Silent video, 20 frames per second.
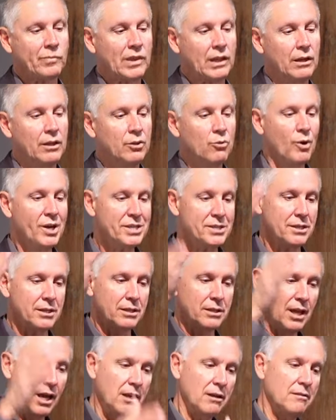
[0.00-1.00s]
the ways that
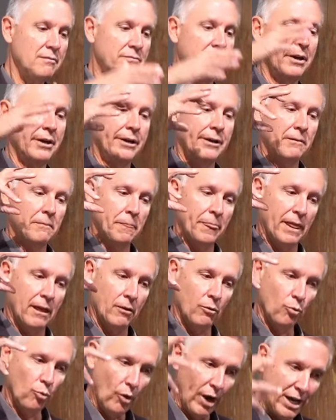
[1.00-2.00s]
native
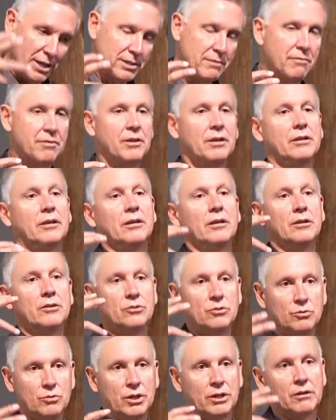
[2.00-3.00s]
ways of thinking and
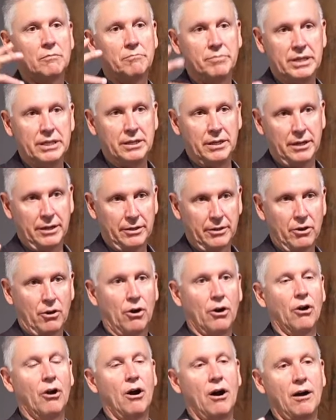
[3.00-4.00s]
doing and being
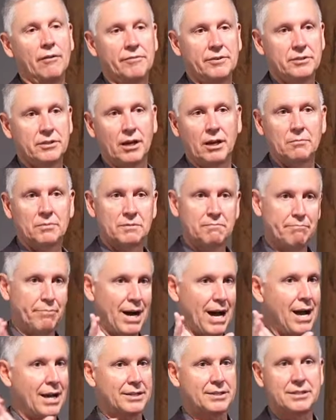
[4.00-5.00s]
are oftentimes
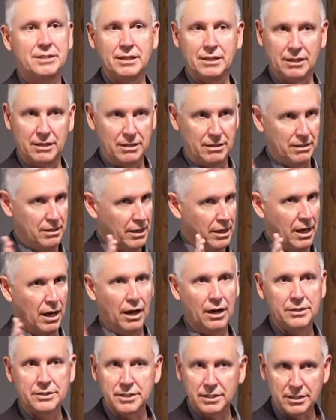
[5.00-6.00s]
boxed in
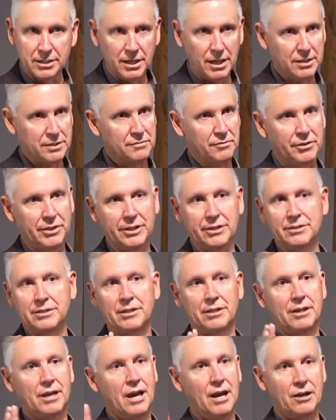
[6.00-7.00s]
unsuccessfully into
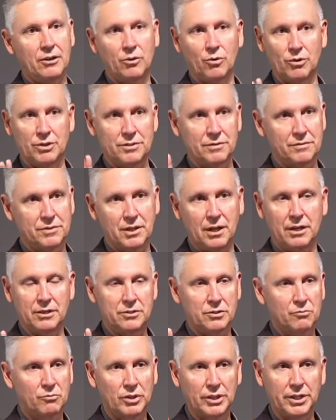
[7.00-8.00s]
the categories of
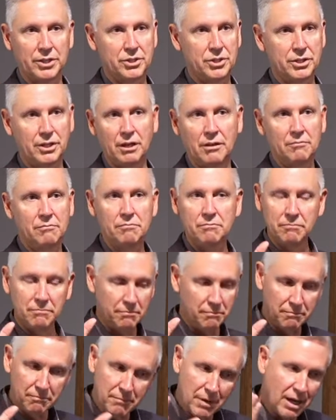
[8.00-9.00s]
science and religion.
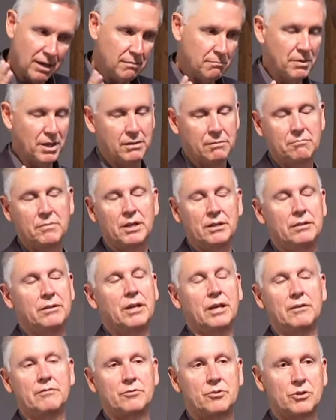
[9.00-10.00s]
And many, many, many
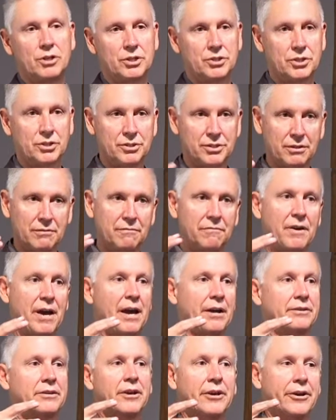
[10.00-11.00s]
native traditions, in fact,